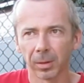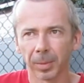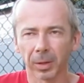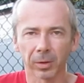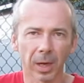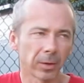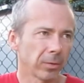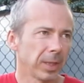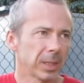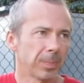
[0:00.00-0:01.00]
Because I
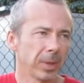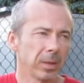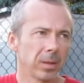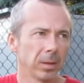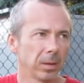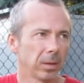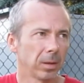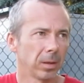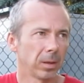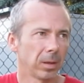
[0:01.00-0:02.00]
don't need speed,
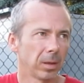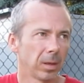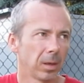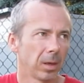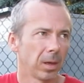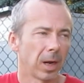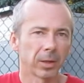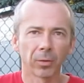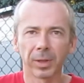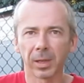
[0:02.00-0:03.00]
I
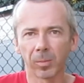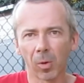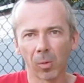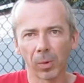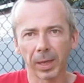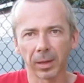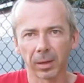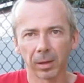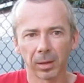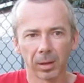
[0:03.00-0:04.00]
don't need more weight.